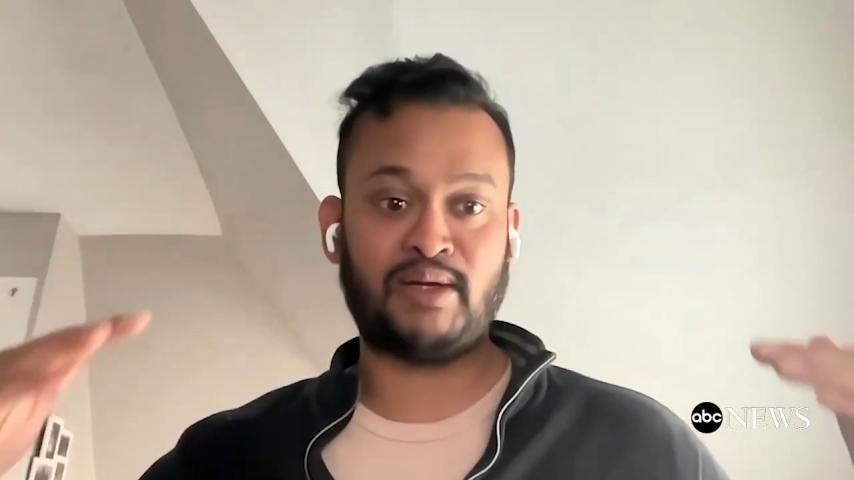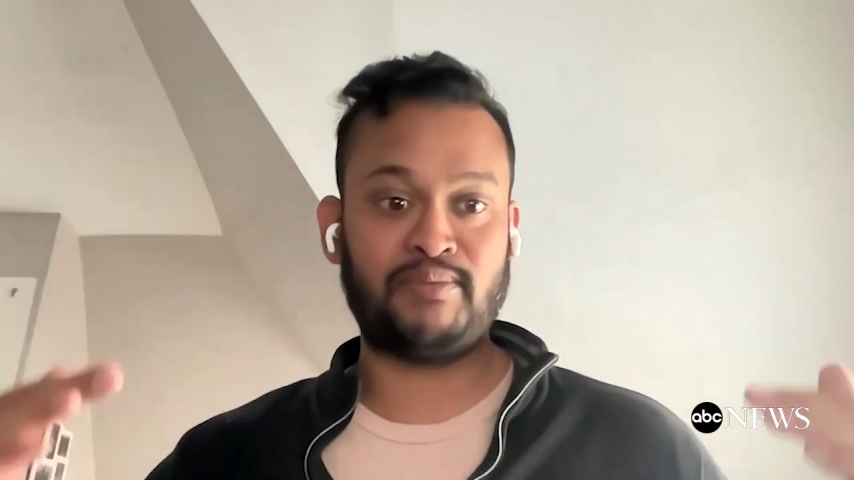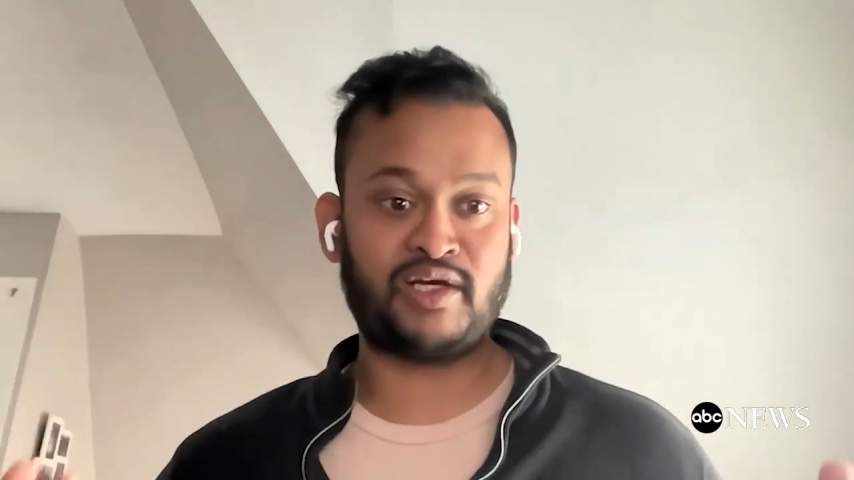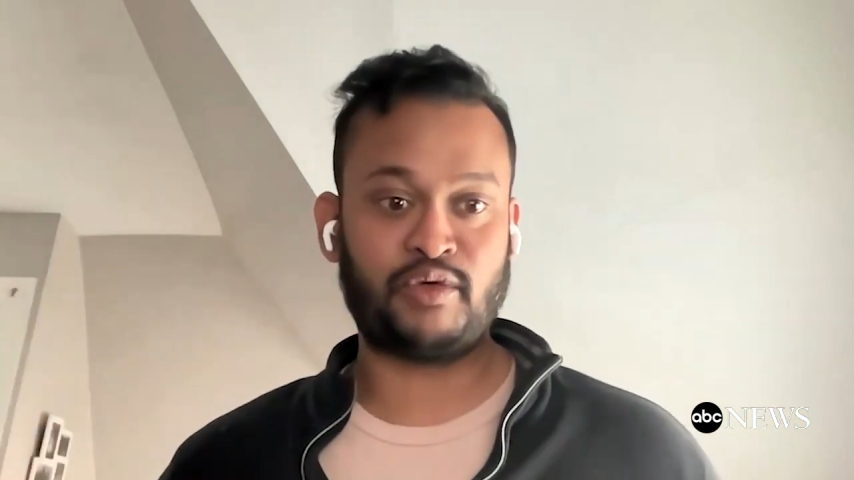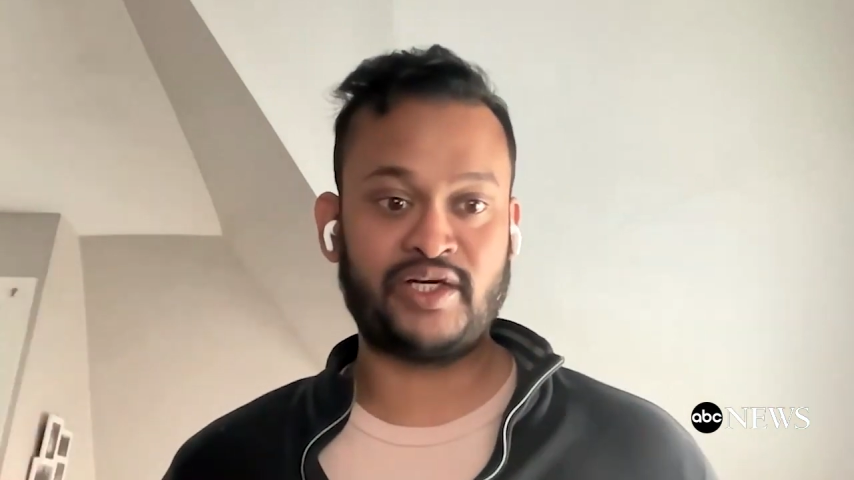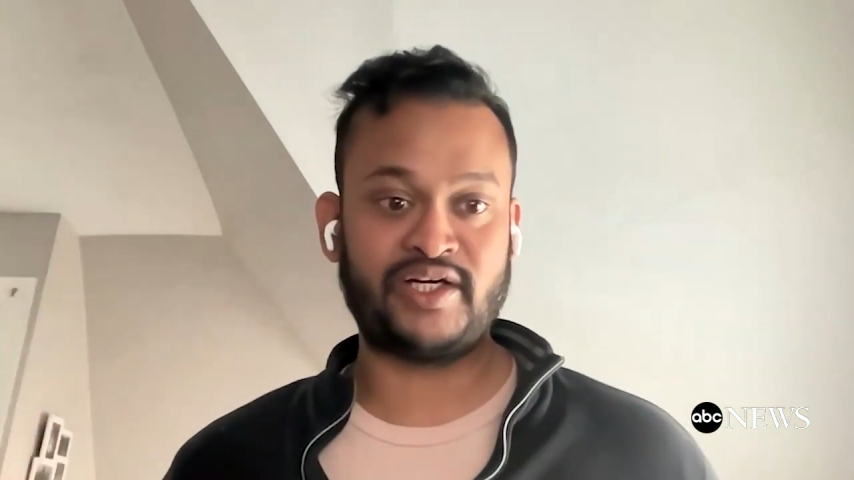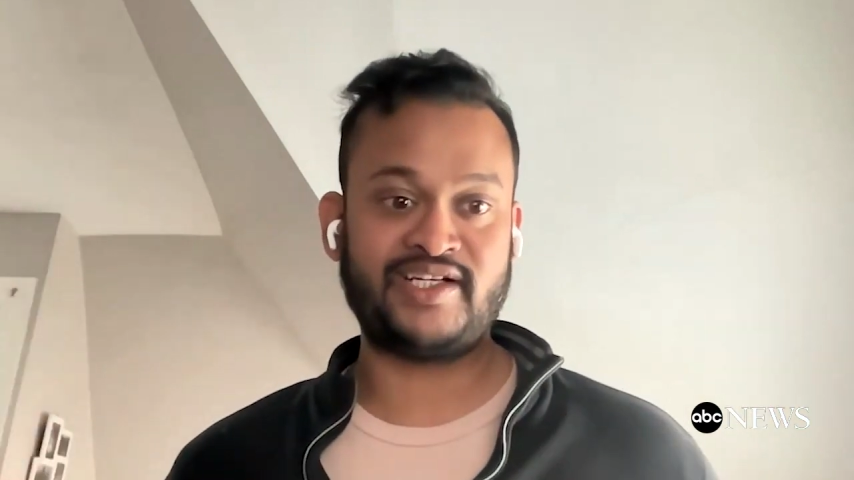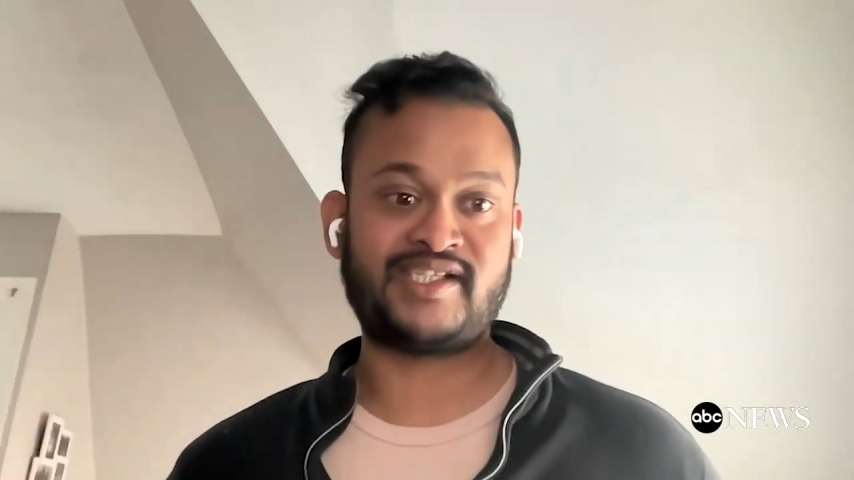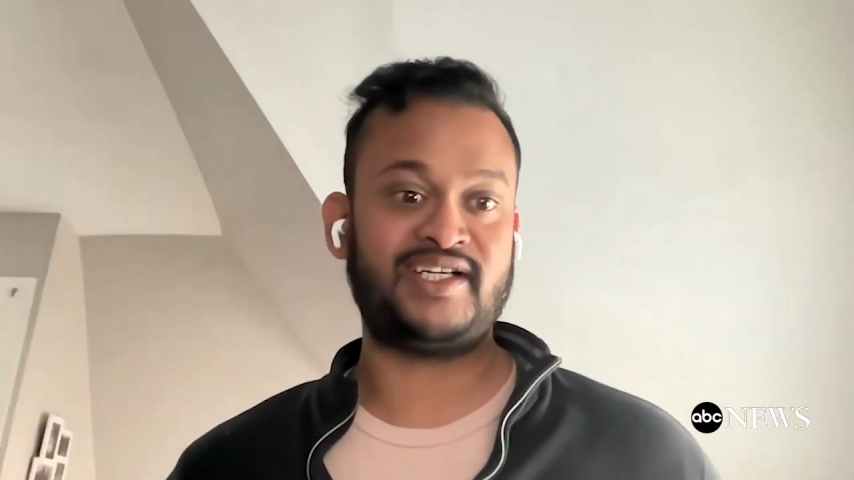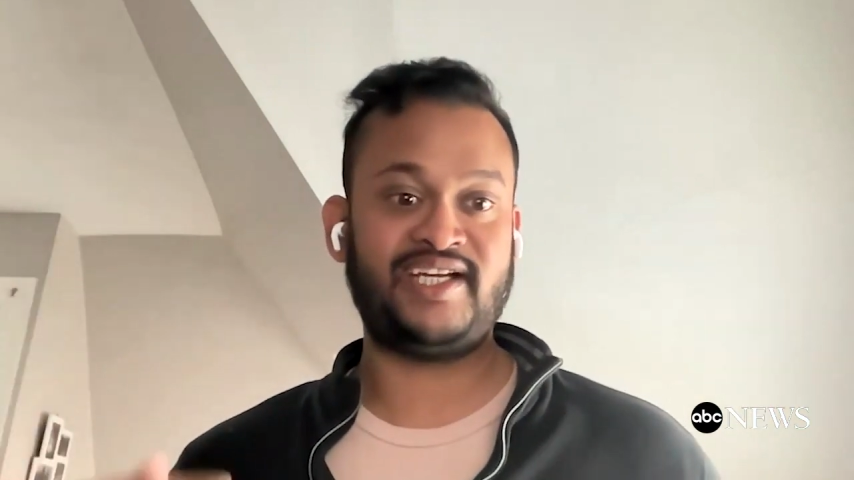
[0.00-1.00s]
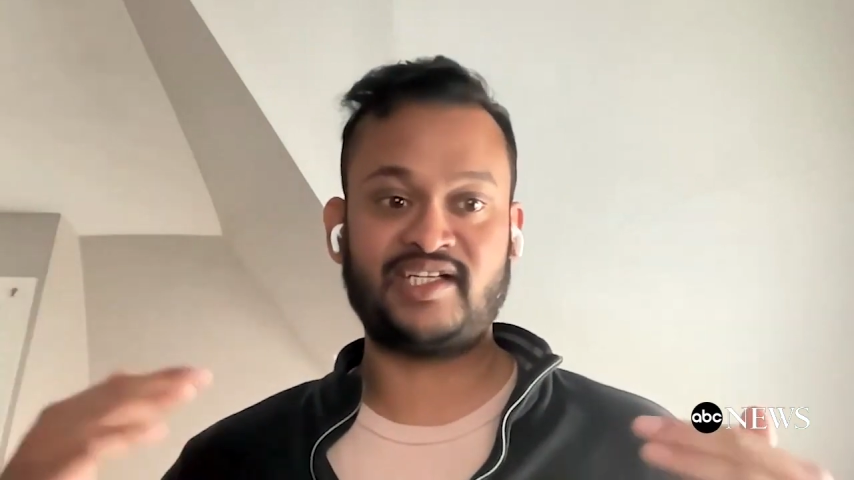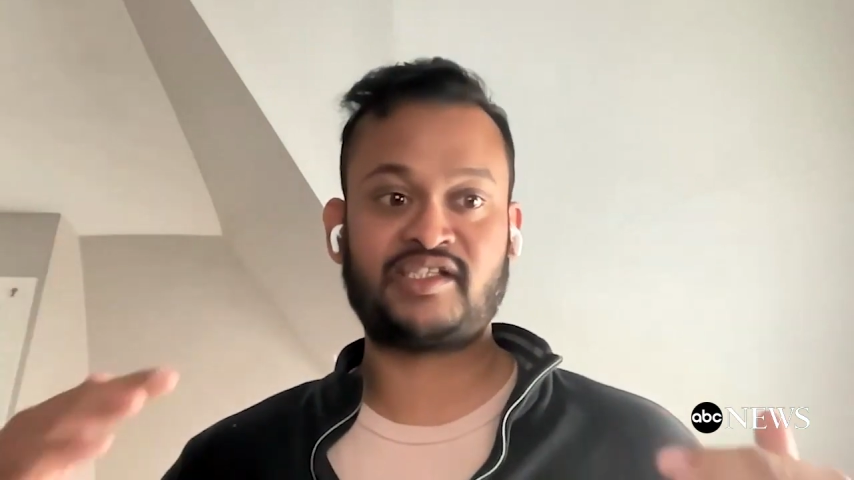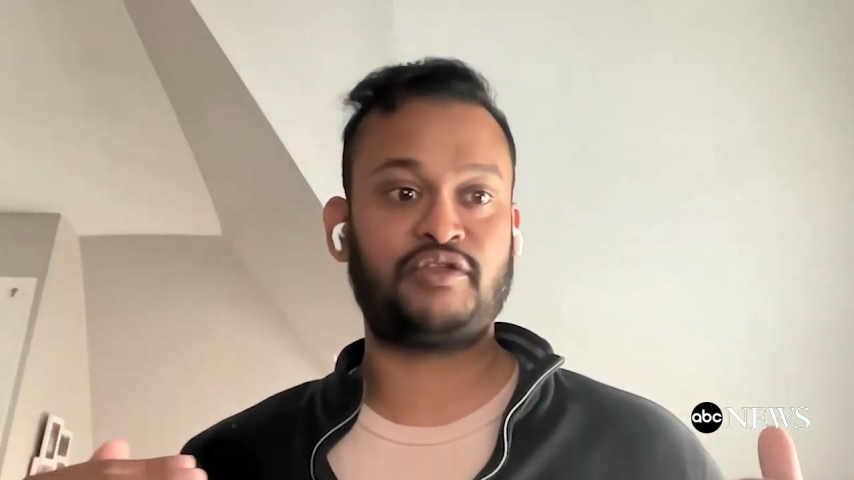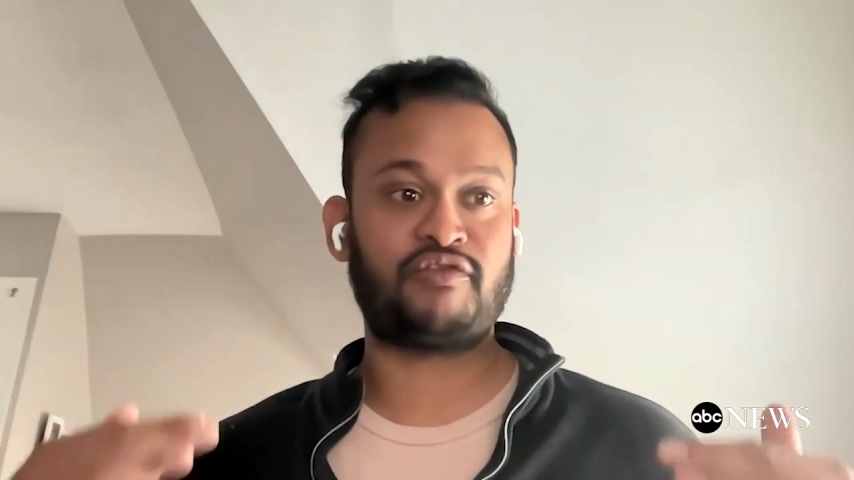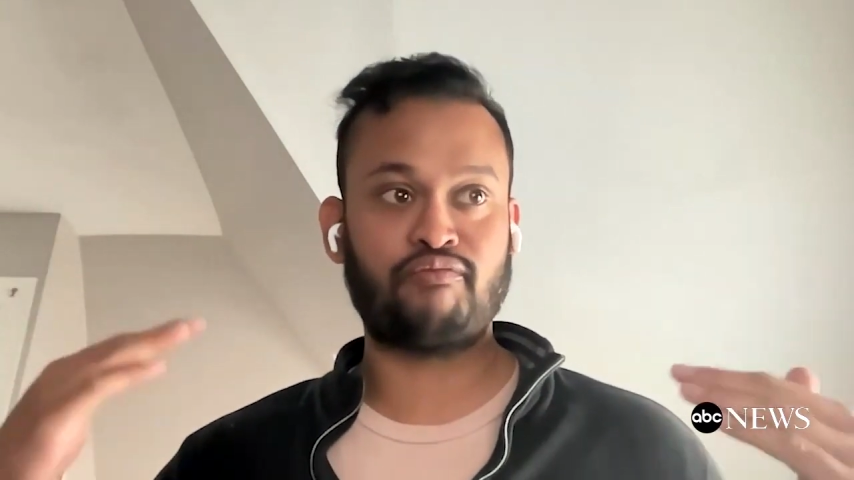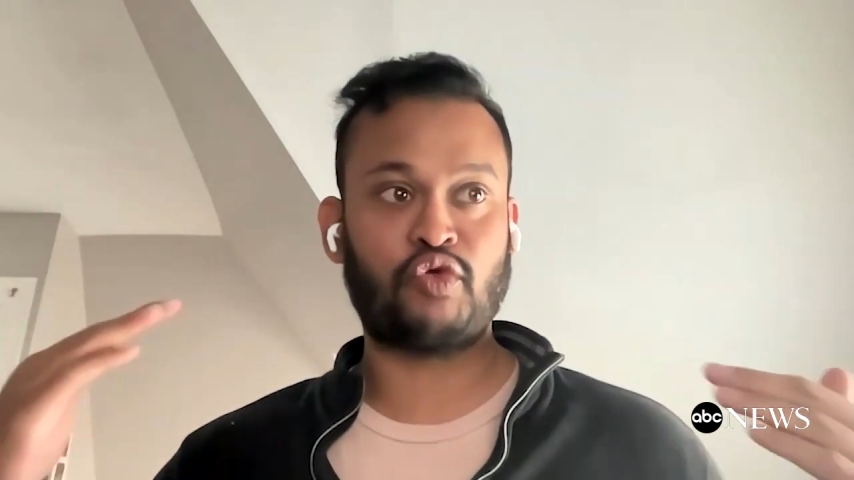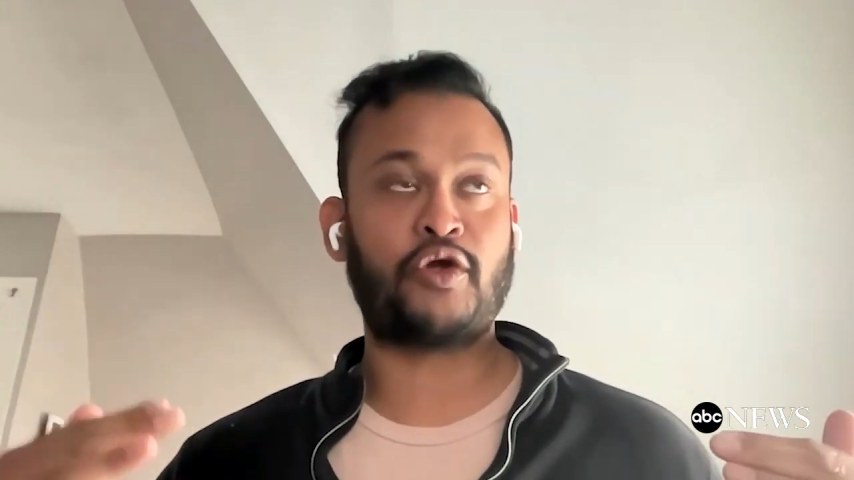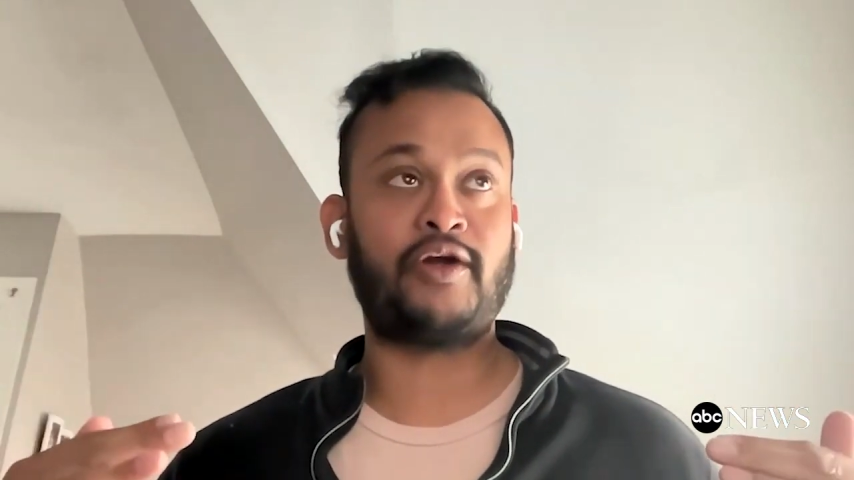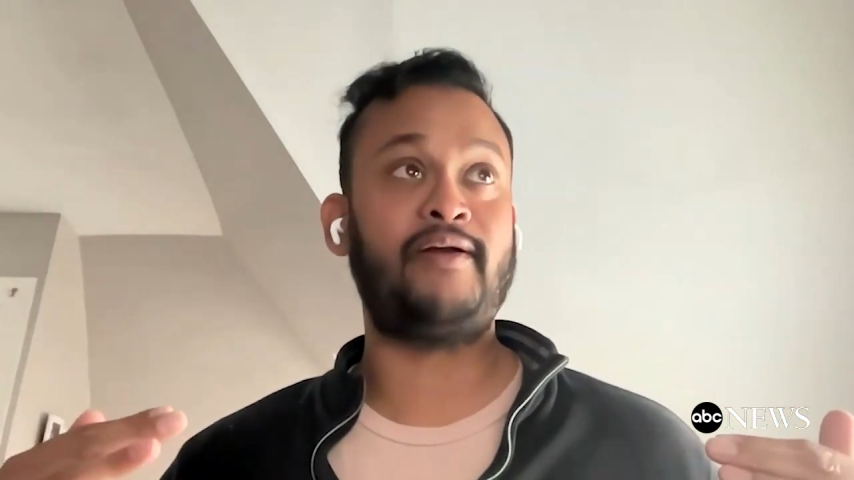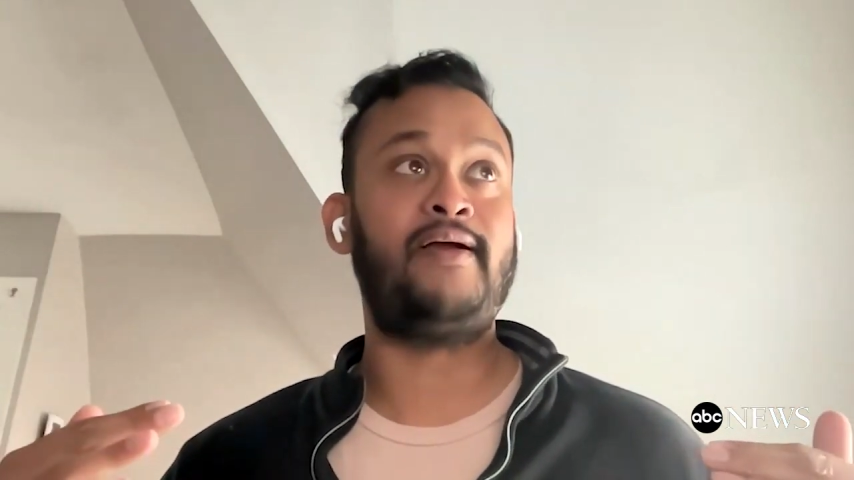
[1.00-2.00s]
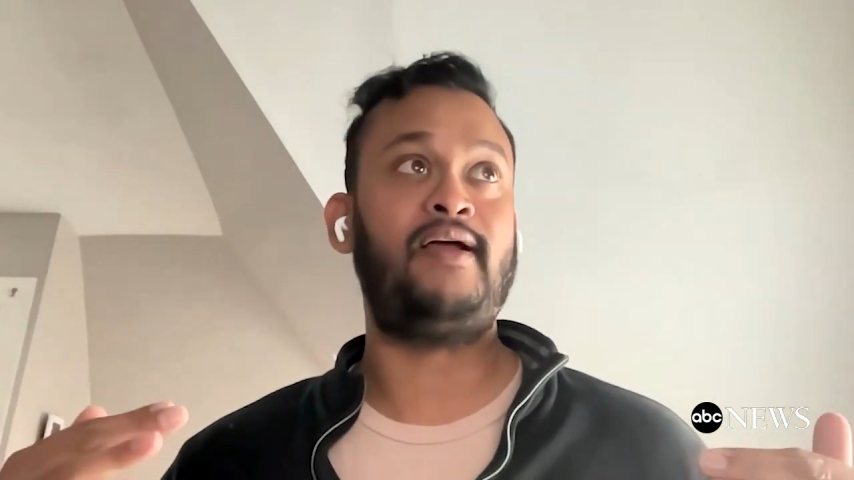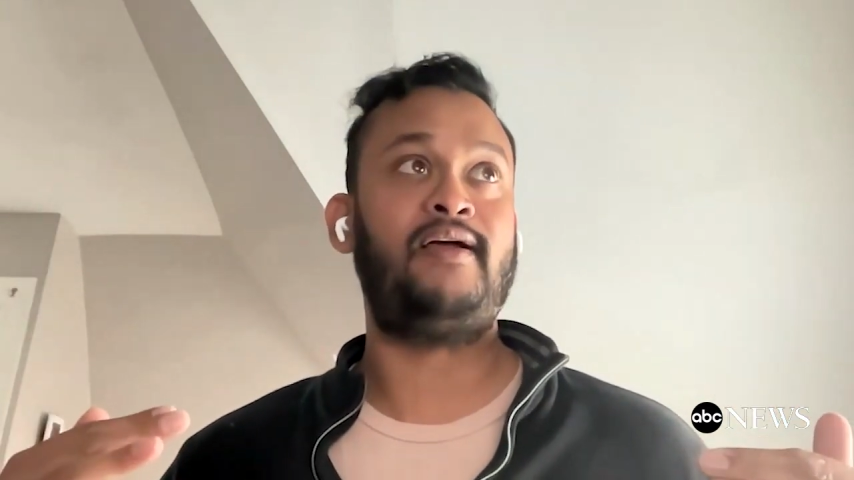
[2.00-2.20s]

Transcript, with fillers: public awareness and get sort of more